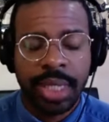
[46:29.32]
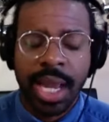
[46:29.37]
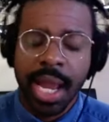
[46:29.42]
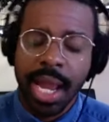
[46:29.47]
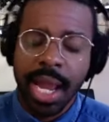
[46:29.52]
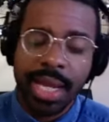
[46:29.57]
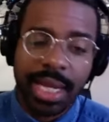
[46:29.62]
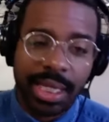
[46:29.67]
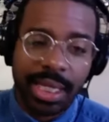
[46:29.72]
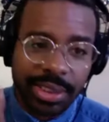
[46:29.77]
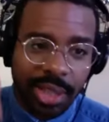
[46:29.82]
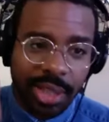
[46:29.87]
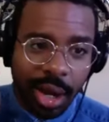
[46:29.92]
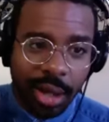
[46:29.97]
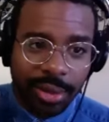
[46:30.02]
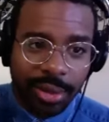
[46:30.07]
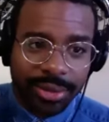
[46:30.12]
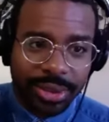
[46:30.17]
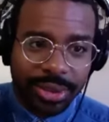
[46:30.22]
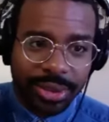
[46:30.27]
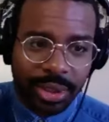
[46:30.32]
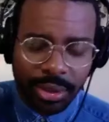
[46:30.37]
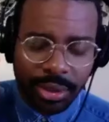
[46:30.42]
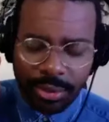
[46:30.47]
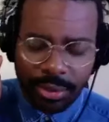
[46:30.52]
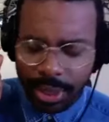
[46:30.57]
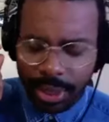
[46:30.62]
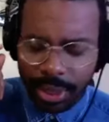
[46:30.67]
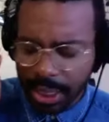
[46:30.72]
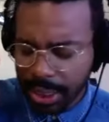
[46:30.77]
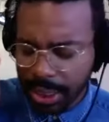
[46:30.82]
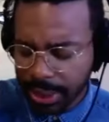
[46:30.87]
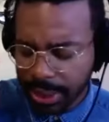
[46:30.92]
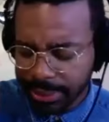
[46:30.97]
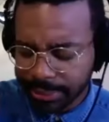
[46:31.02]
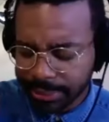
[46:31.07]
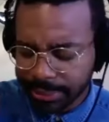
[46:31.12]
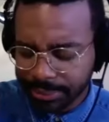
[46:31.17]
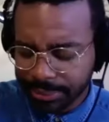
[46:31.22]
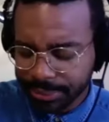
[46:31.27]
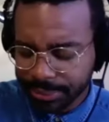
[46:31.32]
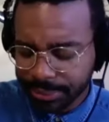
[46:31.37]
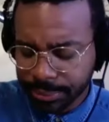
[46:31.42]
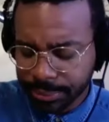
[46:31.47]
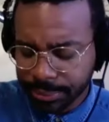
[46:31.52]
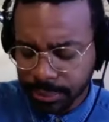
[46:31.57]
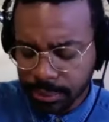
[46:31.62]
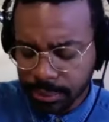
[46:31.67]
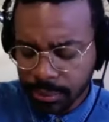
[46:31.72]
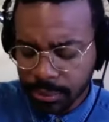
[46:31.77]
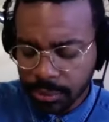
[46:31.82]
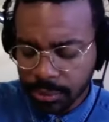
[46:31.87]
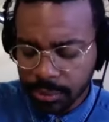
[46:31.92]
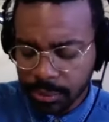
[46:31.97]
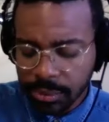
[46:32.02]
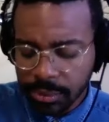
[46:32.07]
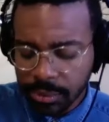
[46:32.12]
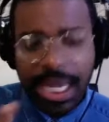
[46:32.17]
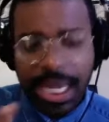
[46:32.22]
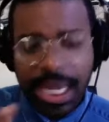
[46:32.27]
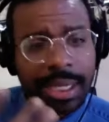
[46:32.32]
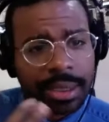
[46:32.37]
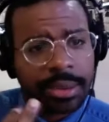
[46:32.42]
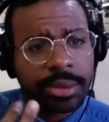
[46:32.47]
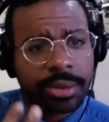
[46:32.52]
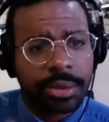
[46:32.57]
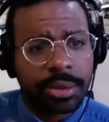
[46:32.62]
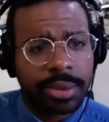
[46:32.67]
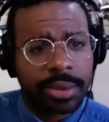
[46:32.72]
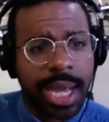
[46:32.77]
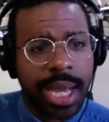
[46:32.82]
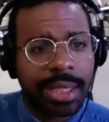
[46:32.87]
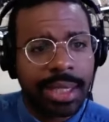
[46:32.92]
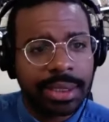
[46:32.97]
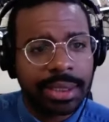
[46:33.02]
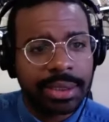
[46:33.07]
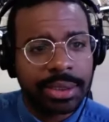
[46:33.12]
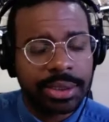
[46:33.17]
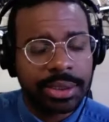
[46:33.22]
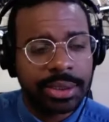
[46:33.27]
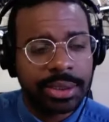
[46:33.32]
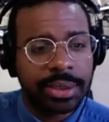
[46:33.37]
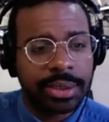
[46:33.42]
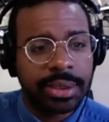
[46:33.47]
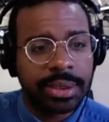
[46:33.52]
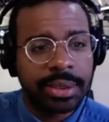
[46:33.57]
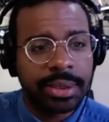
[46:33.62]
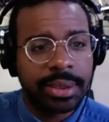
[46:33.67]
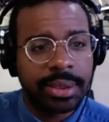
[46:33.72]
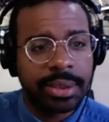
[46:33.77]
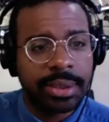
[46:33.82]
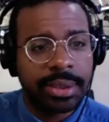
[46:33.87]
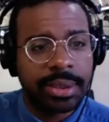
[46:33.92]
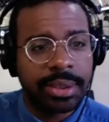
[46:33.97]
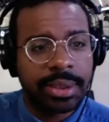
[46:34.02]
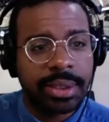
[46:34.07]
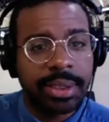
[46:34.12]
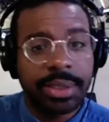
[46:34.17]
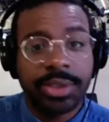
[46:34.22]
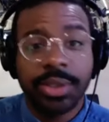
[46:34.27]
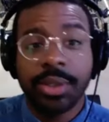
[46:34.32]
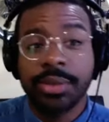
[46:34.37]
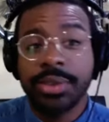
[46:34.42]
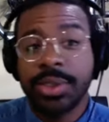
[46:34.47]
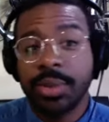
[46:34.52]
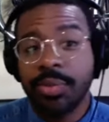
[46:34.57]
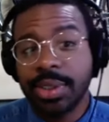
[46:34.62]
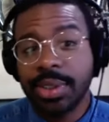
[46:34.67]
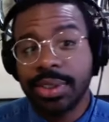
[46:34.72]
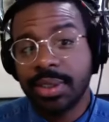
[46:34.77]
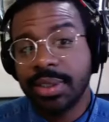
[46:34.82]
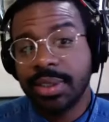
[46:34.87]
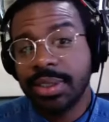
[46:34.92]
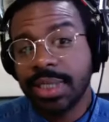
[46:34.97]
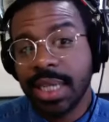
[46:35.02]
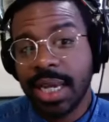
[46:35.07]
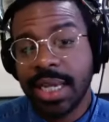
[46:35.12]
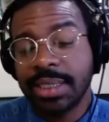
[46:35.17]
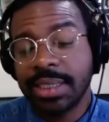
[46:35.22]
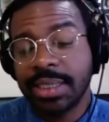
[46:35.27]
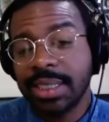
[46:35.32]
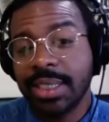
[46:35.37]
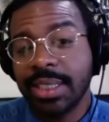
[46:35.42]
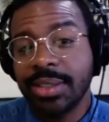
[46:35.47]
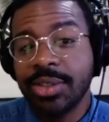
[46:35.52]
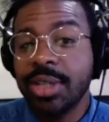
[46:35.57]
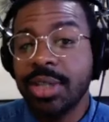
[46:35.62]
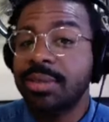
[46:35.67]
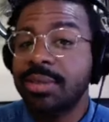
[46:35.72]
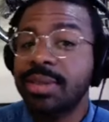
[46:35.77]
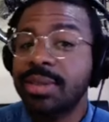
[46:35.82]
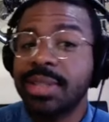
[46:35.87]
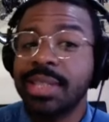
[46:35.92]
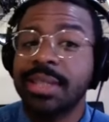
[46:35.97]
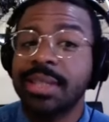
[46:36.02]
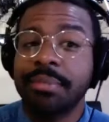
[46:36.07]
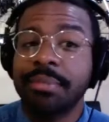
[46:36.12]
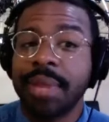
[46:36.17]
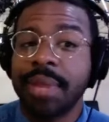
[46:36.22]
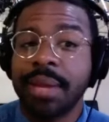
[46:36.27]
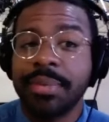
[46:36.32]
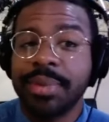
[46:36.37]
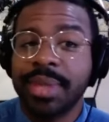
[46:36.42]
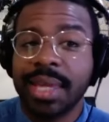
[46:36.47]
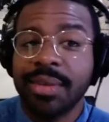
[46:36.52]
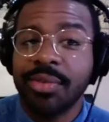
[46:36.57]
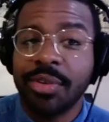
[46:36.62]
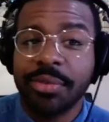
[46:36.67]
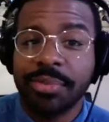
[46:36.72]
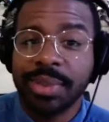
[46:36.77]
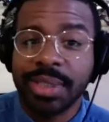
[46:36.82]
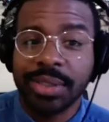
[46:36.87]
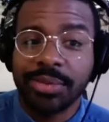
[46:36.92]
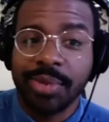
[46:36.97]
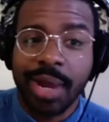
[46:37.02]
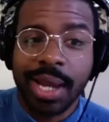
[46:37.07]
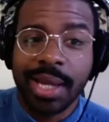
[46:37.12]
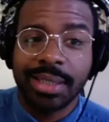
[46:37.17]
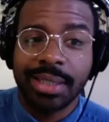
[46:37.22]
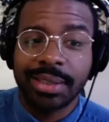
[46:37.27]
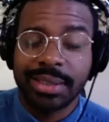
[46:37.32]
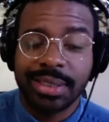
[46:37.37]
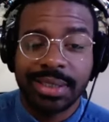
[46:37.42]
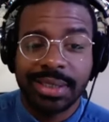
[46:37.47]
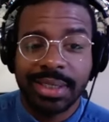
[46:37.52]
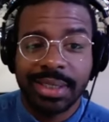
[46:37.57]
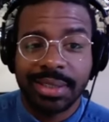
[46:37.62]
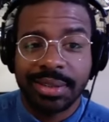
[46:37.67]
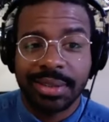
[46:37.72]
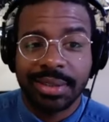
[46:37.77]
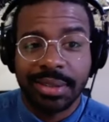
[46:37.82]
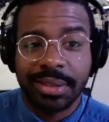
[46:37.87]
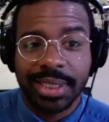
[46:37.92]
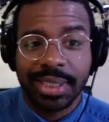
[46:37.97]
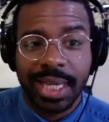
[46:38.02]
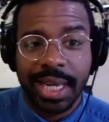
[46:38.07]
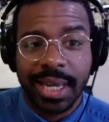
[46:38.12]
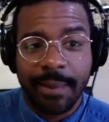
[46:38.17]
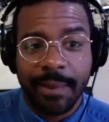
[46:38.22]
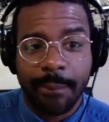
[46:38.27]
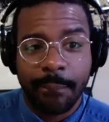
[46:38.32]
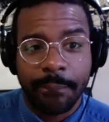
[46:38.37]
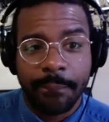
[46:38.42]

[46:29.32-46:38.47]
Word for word: And that's also um, technical knowledge. So if someone starts at 18, you have to think that maybe they won't be great until they're 38.